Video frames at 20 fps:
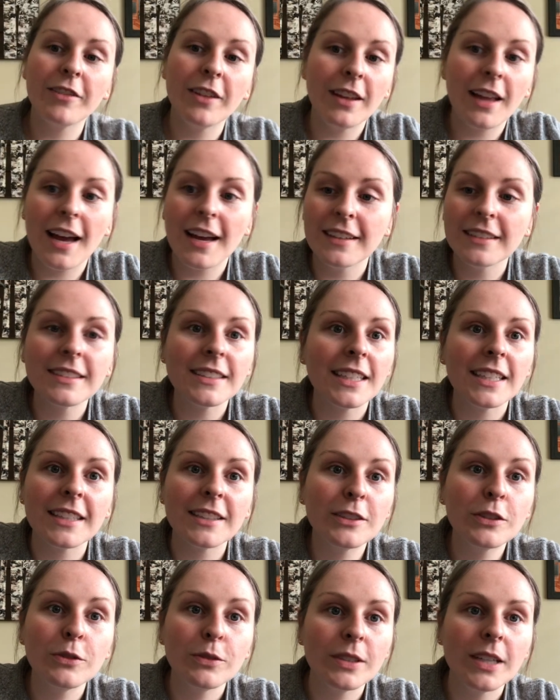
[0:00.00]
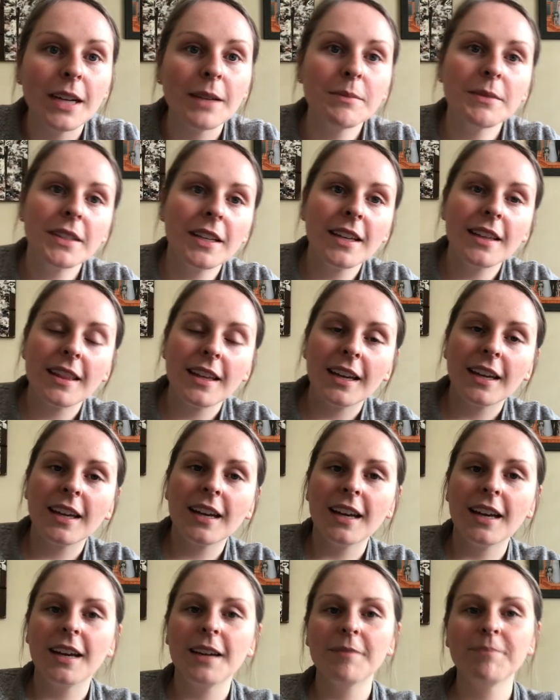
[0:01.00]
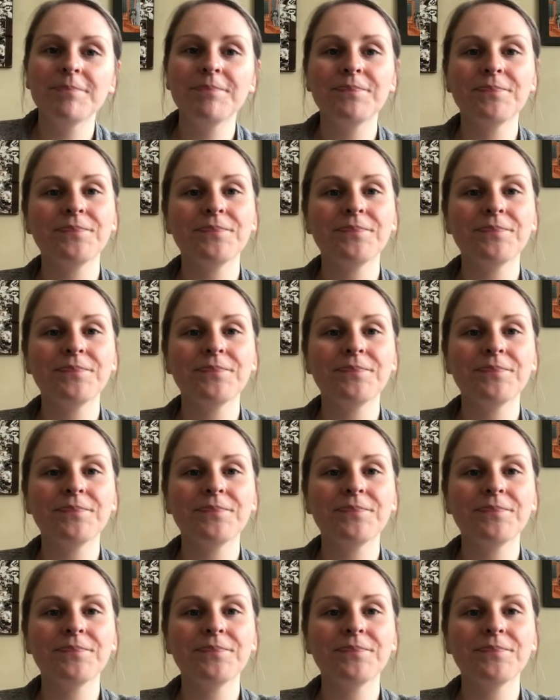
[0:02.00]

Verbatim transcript: the last like two times I think. Um,